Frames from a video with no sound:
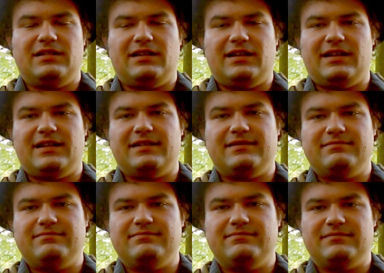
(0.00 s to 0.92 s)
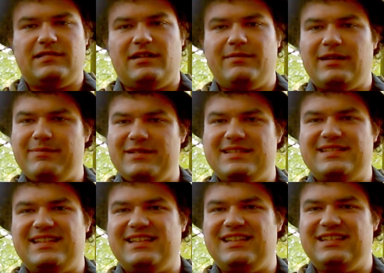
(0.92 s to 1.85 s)
And now you might be
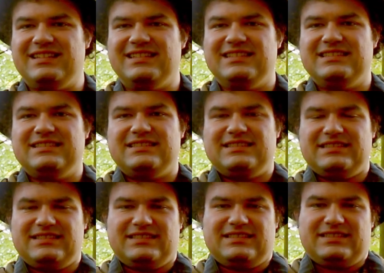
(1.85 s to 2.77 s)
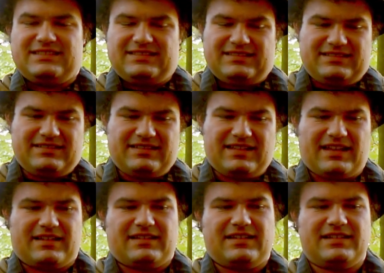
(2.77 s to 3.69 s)
saying
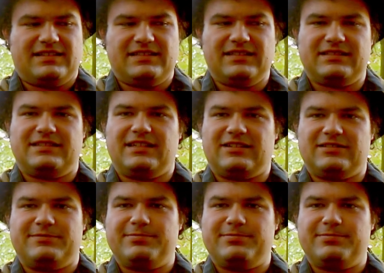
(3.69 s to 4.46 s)
that still sounds